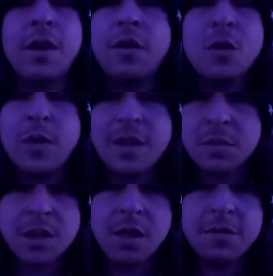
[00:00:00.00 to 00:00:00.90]
They don't know with
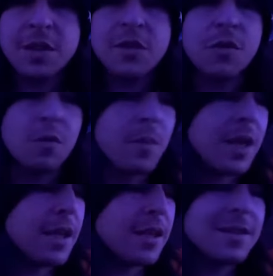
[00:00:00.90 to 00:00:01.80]
themselves. And so they're
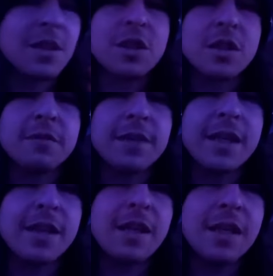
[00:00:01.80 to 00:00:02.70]
making that decision of
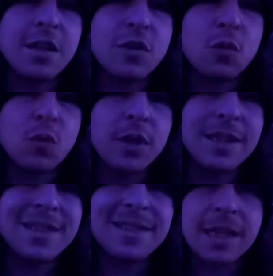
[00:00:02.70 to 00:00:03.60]
like, they need to really
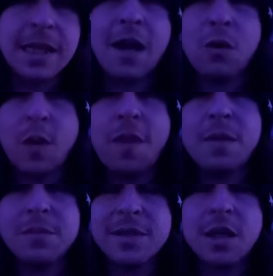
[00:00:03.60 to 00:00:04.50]
sit down with
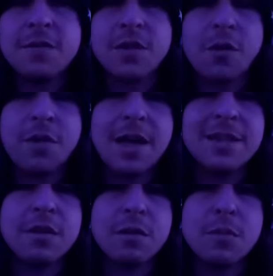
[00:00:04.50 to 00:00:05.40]
themselves and their
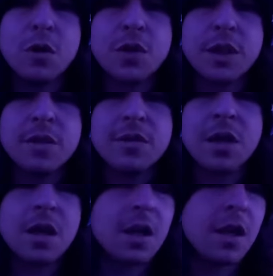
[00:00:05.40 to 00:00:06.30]
thoughts and their emotions
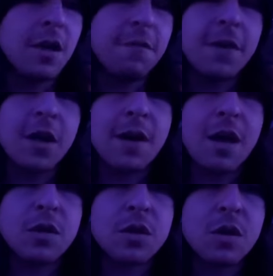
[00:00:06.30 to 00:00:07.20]
and figure
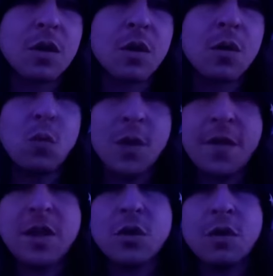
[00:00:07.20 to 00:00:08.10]
out what
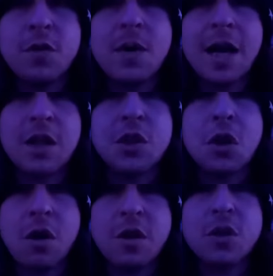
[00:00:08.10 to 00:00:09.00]
the two of you actually
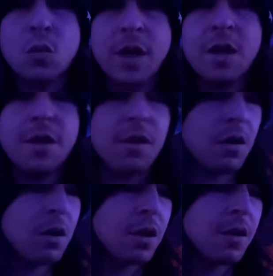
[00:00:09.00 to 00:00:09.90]
are to one
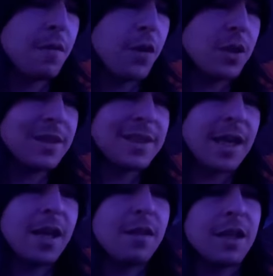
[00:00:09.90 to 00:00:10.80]
another. They're
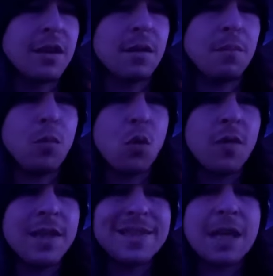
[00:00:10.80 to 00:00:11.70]
saying that the more
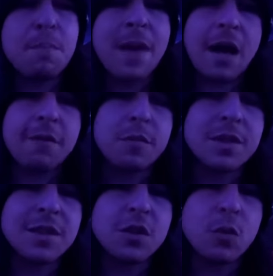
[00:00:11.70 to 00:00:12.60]
they step back from the
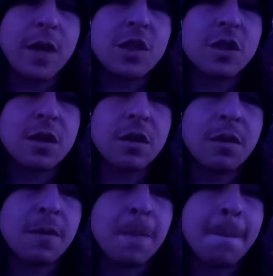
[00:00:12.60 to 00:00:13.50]
situation,
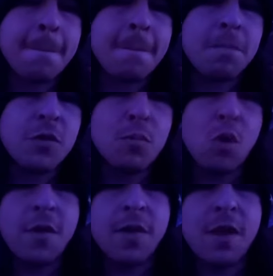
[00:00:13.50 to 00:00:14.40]
the
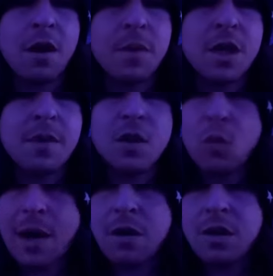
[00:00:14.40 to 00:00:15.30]
more that they are becoming
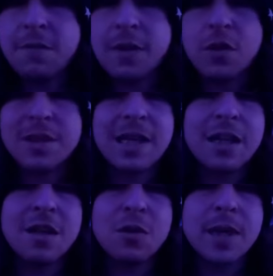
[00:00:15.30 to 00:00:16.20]
aware of. And they're saying,
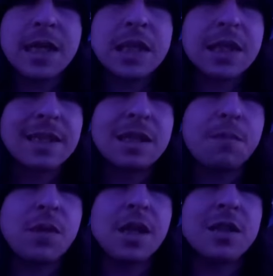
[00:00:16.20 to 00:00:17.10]
you know what?
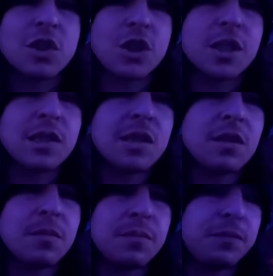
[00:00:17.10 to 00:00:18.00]
Something
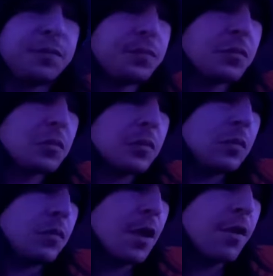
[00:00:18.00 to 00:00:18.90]

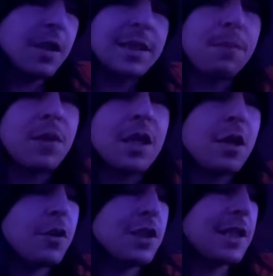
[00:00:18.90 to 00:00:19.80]

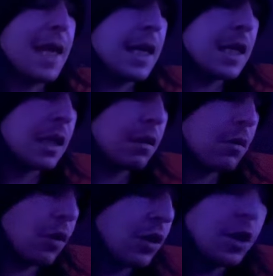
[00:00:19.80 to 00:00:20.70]
here is just ending
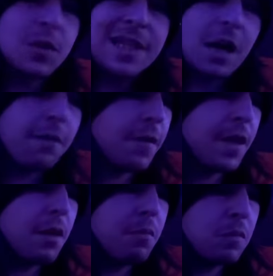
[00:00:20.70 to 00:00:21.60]
or closing out for
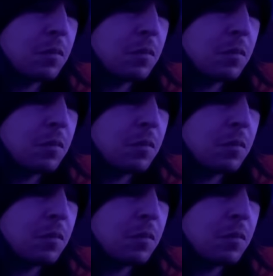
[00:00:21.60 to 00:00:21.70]
them.